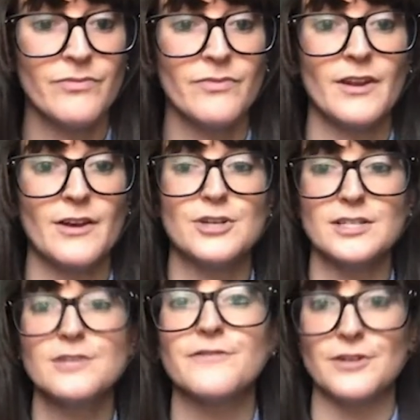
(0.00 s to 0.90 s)
So
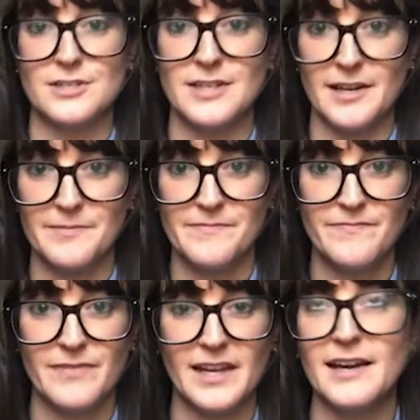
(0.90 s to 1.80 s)
that's the first thing.
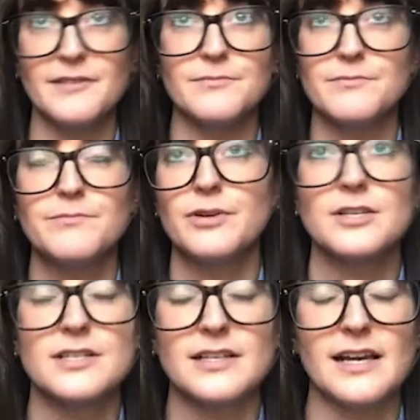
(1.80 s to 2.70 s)
And I
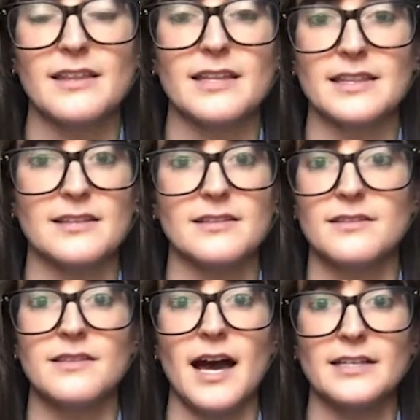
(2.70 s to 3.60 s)
think that
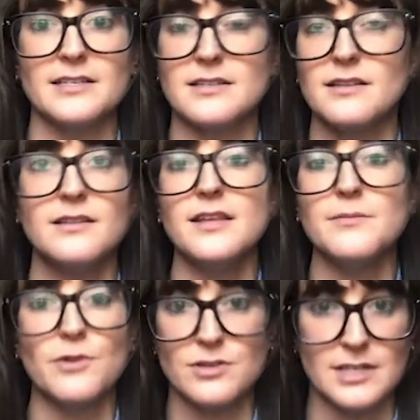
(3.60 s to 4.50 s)
that is the
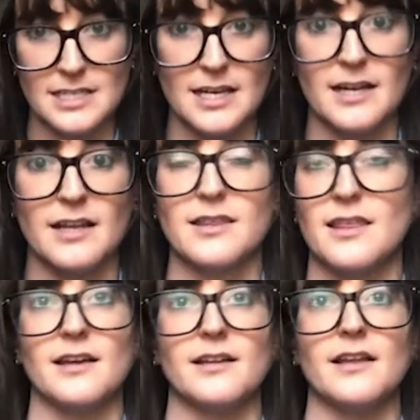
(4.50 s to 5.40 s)
most exciting
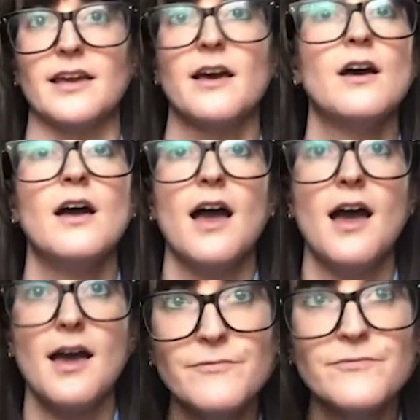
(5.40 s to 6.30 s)
thing, like
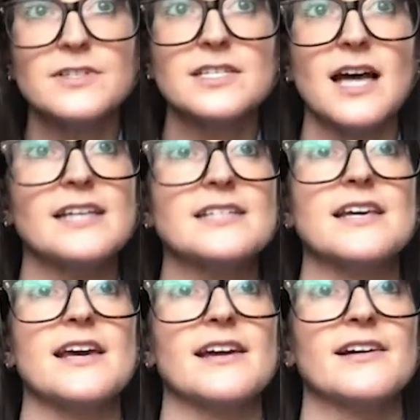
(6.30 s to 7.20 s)

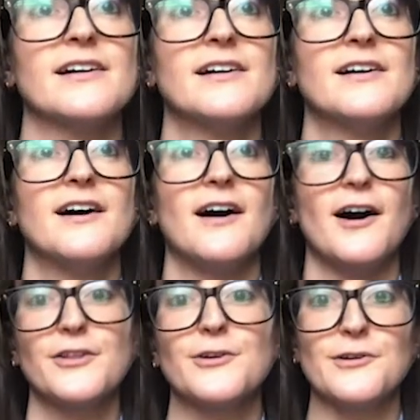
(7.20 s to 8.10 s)
emphasizing
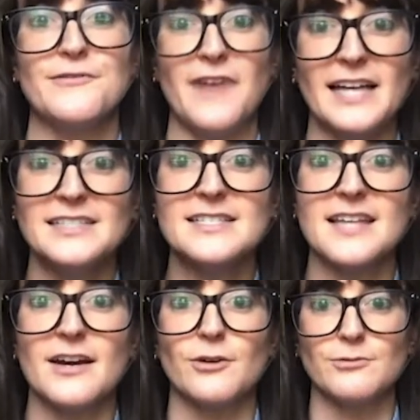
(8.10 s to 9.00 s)
other events
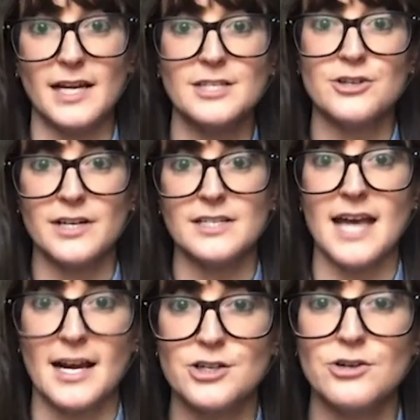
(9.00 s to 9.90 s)
that are less
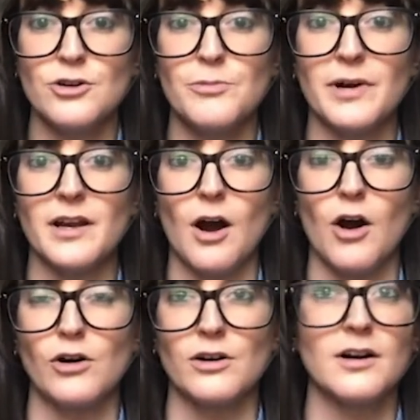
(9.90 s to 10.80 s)
transactional, but
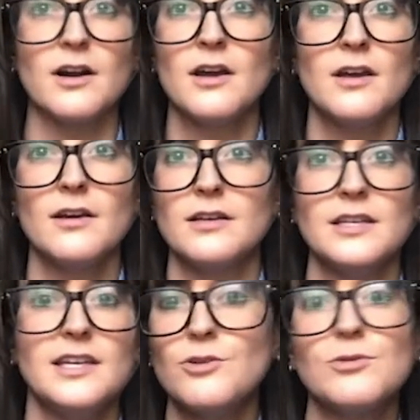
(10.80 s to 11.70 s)
are
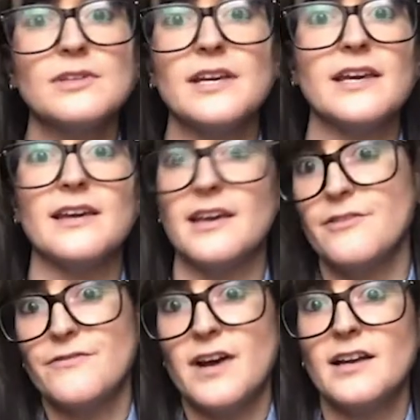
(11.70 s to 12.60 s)
equally, if not